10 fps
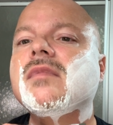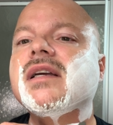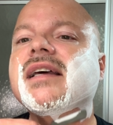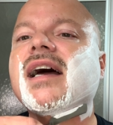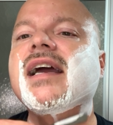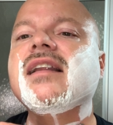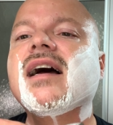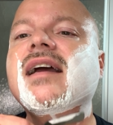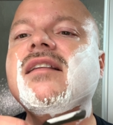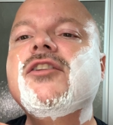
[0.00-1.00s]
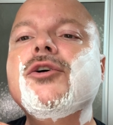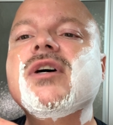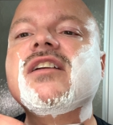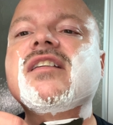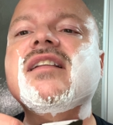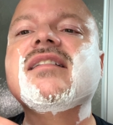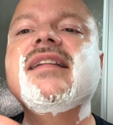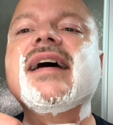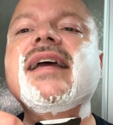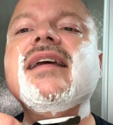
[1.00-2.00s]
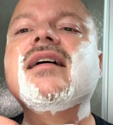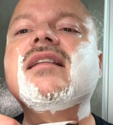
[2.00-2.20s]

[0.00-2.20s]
and I, I do it to this day,